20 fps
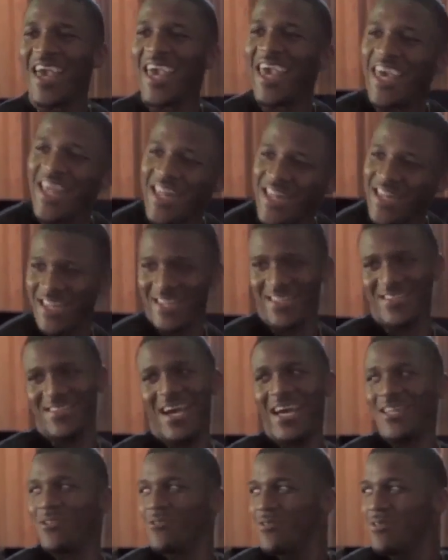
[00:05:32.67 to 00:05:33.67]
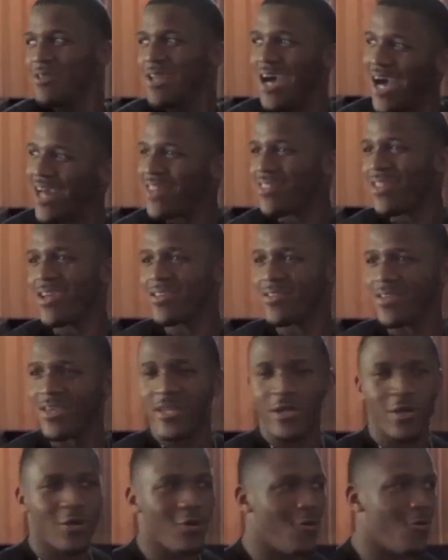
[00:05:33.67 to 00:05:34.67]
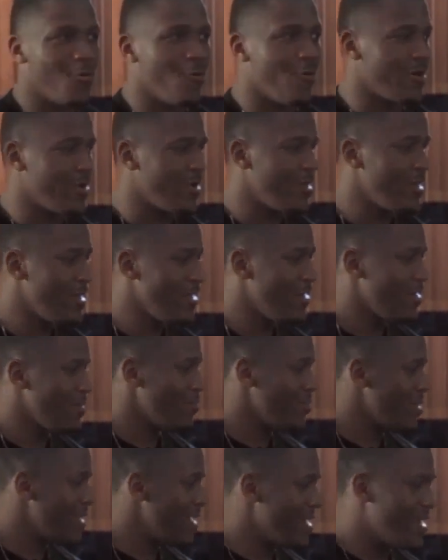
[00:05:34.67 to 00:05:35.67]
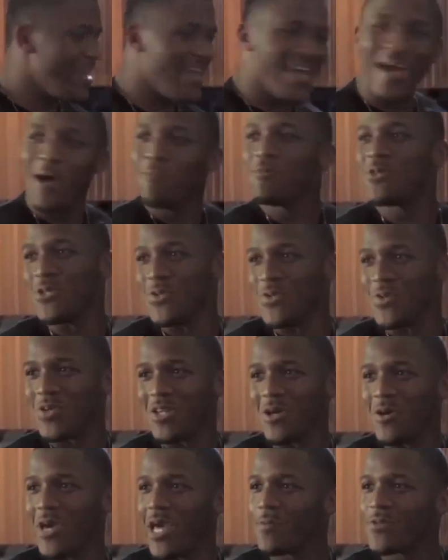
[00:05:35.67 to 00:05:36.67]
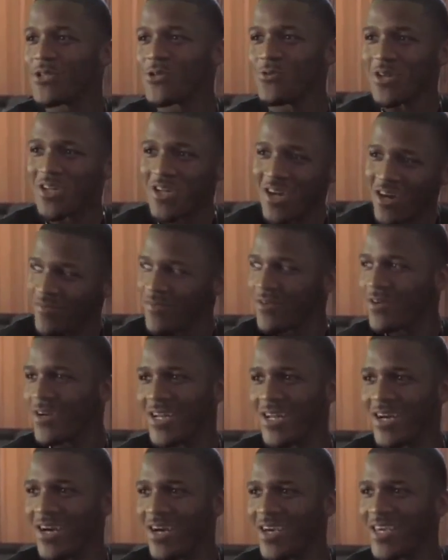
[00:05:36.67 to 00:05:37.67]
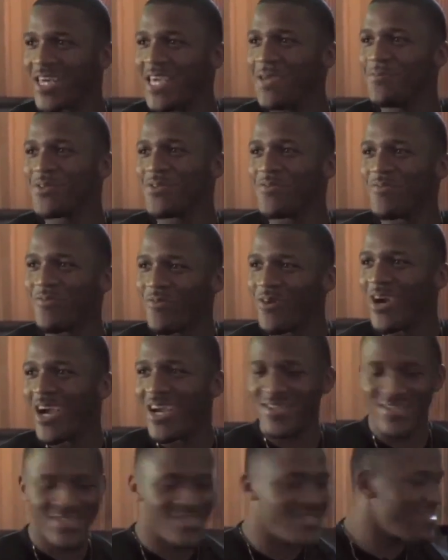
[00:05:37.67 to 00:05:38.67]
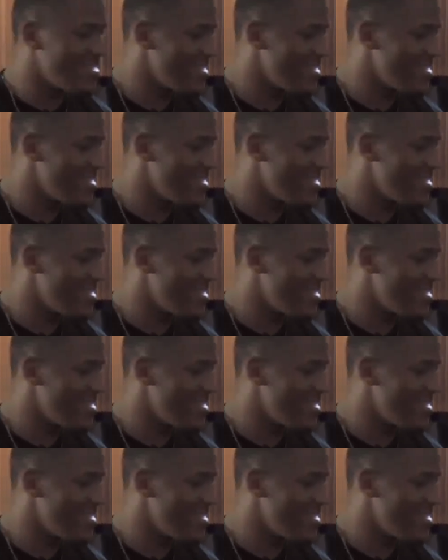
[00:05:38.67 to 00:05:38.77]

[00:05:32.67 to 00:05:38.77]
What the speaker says: Hated it. I did not like to get in cold water, but it helps you. It helps you recover, and it keeps you fresh.